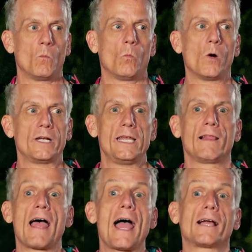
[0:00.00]
what he
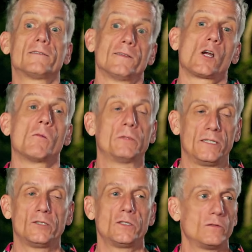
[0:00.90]
lacks in the
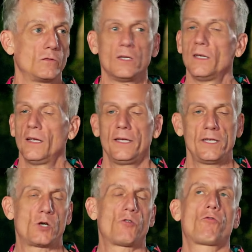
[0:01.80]
competitions,
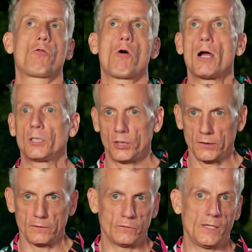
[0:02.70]
he
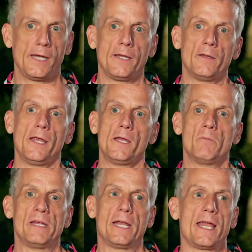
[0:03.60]
crushes
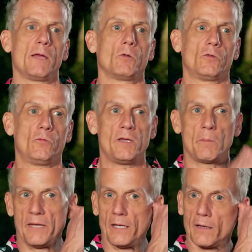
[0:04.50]
in being able to be
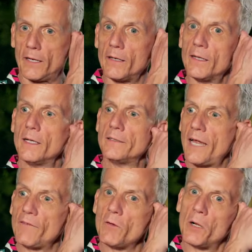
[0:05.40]
appealing
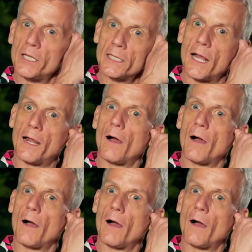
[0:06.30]
to everybody in that